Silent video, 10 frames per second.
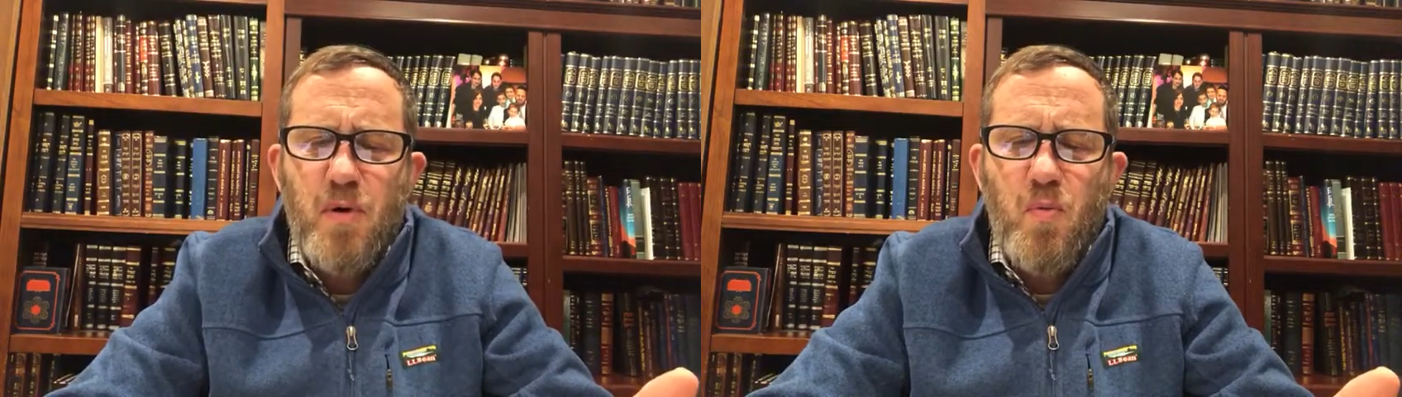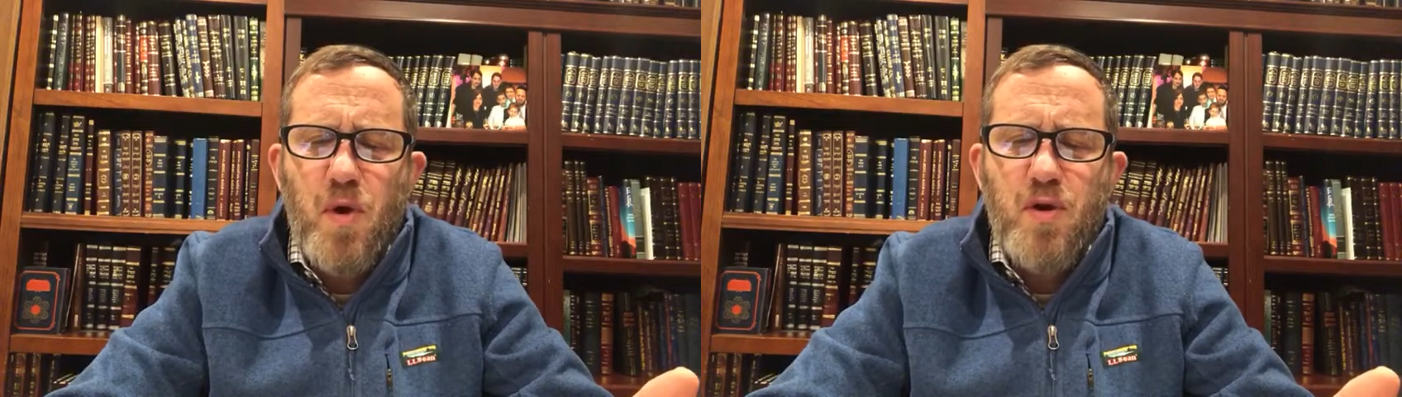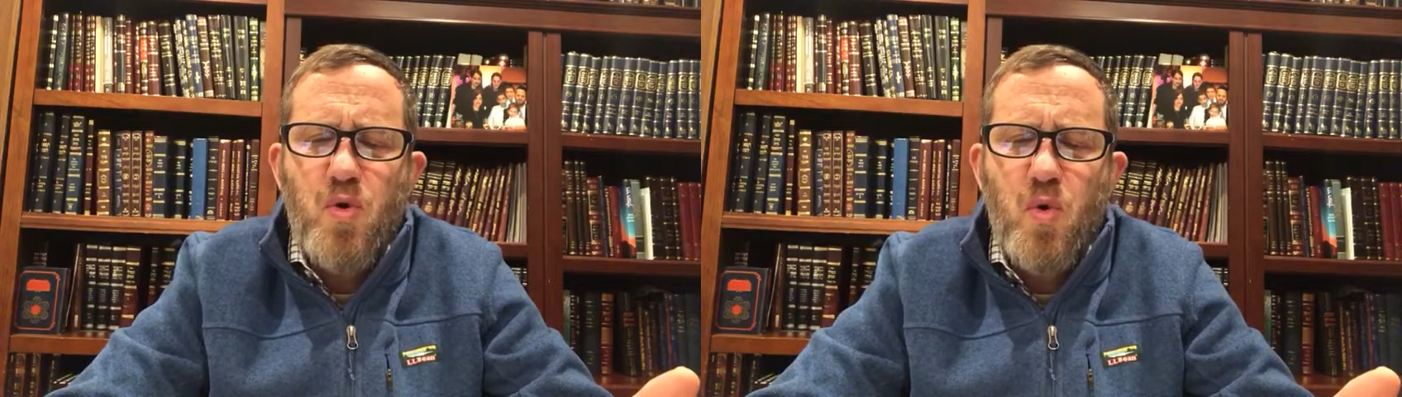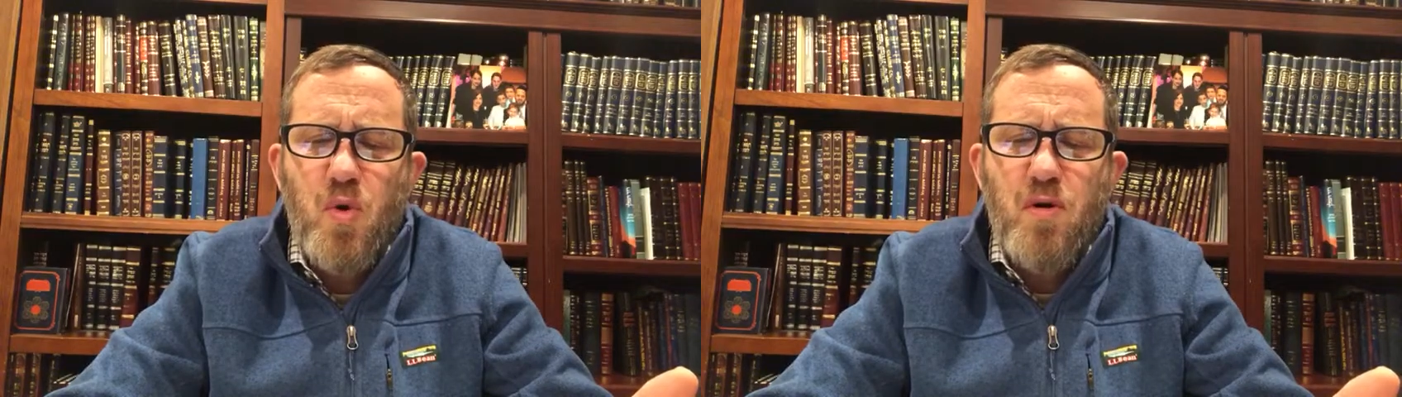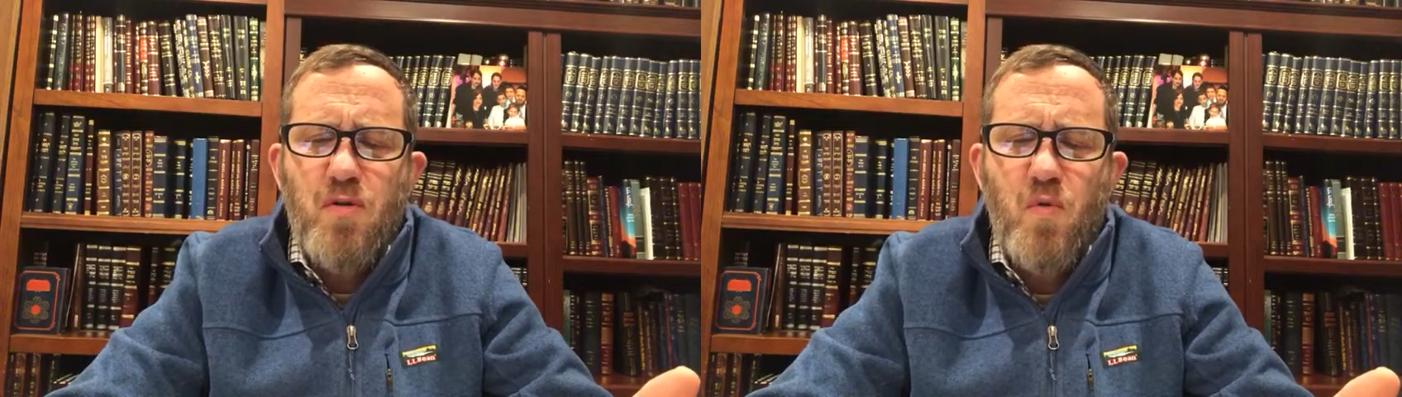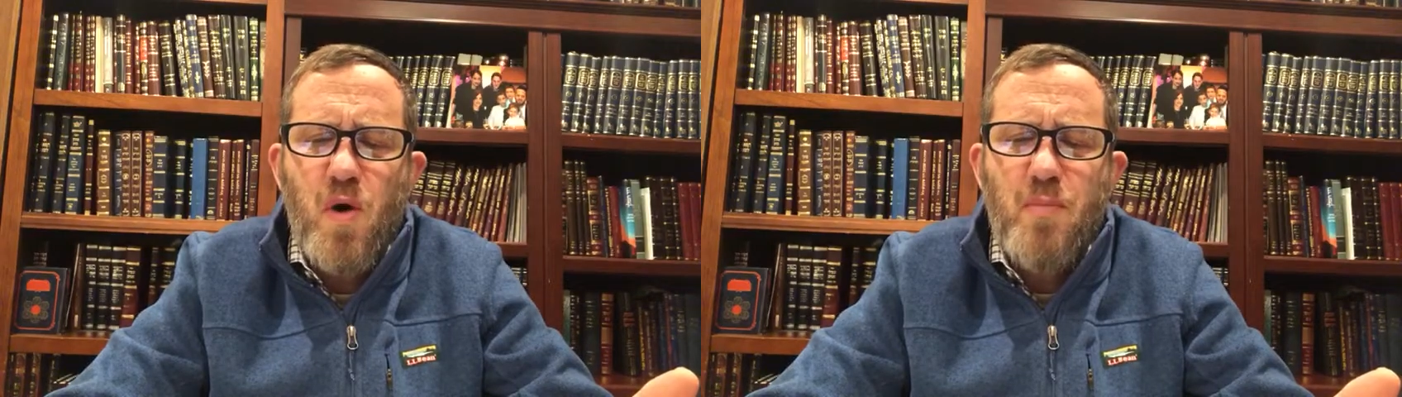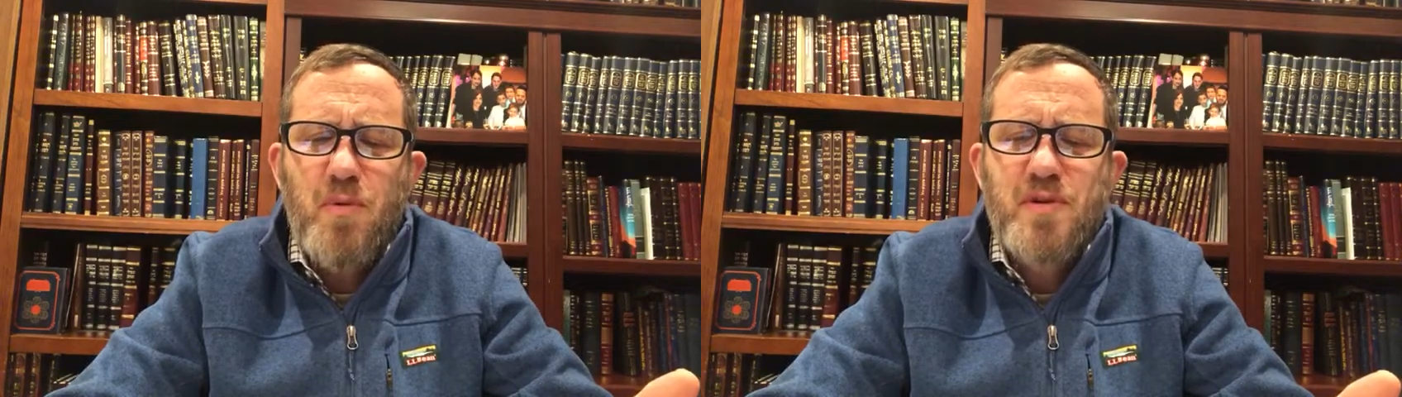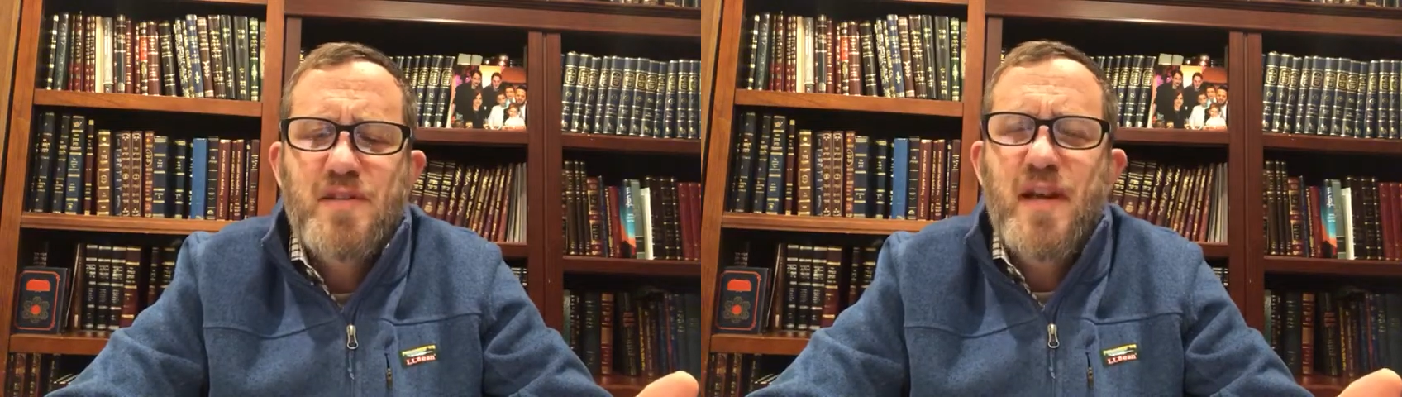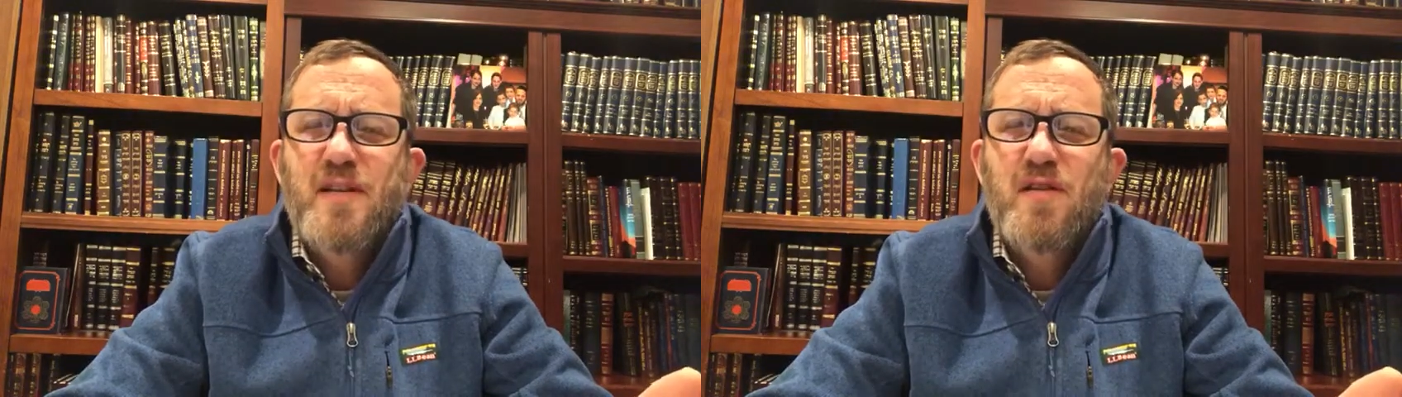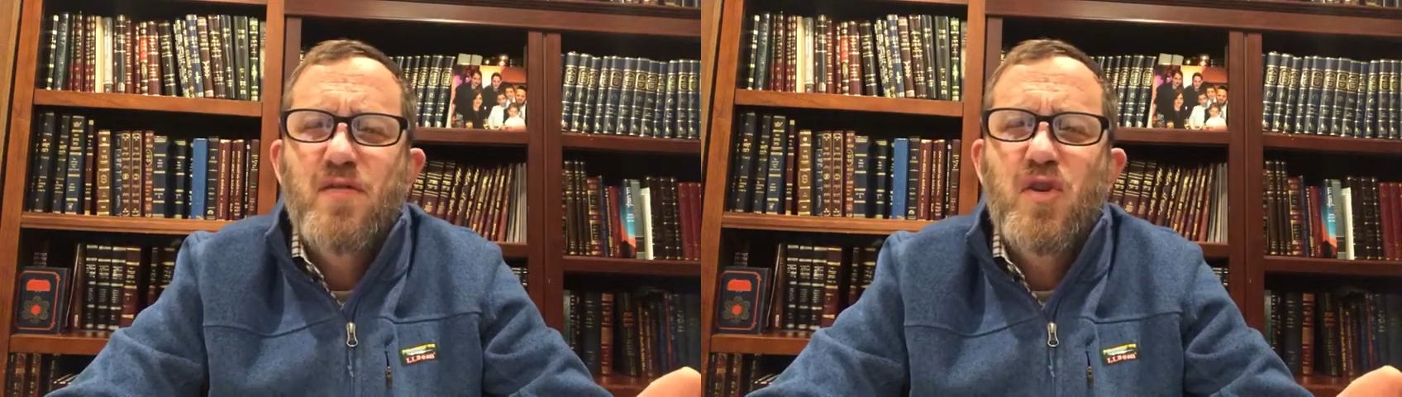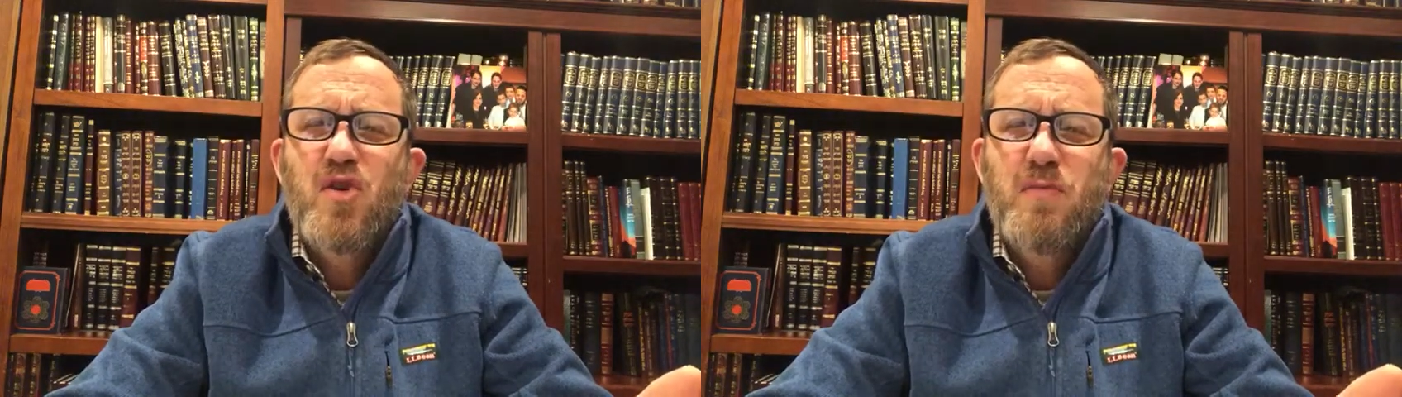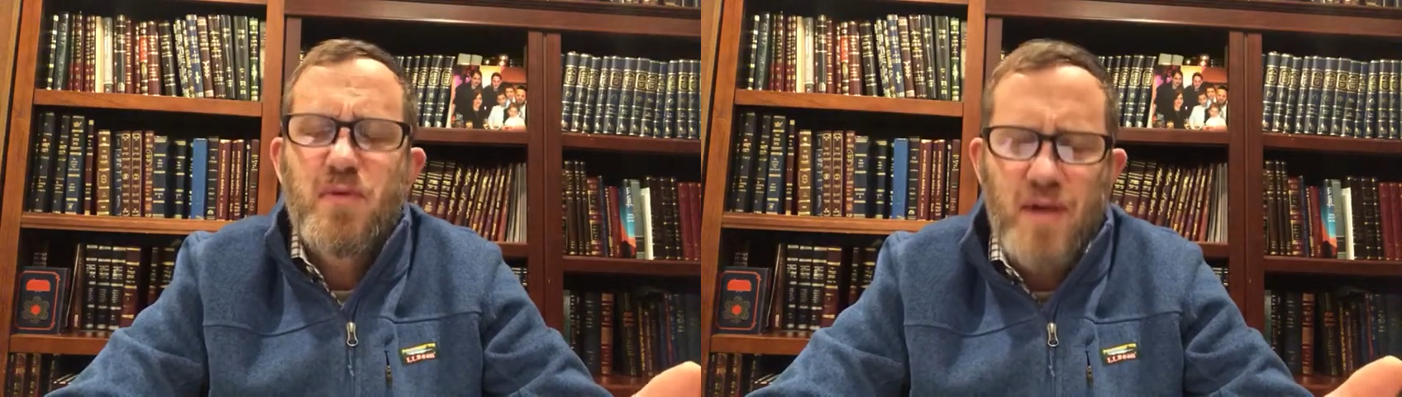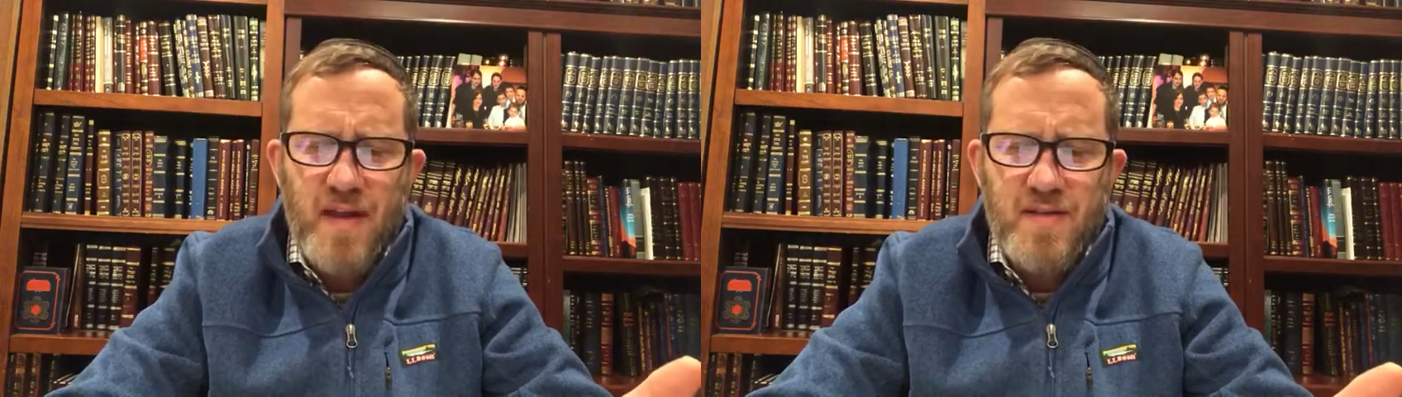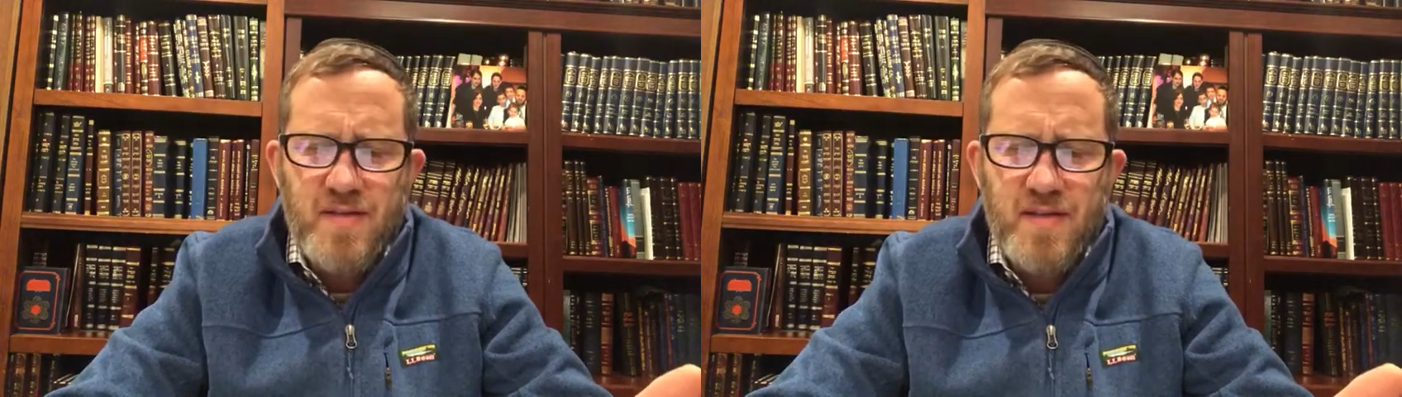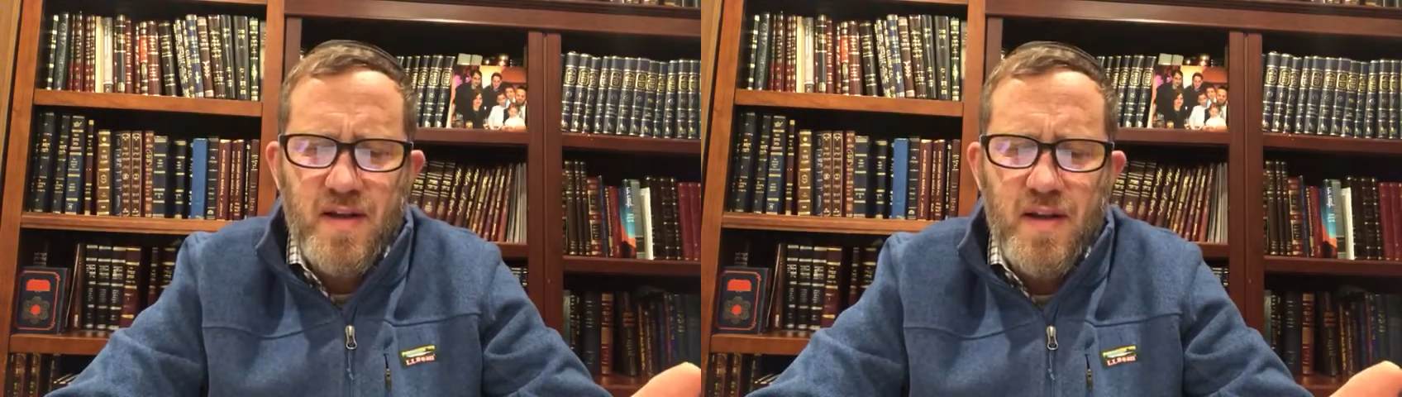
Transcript: but 0.25% of the human race.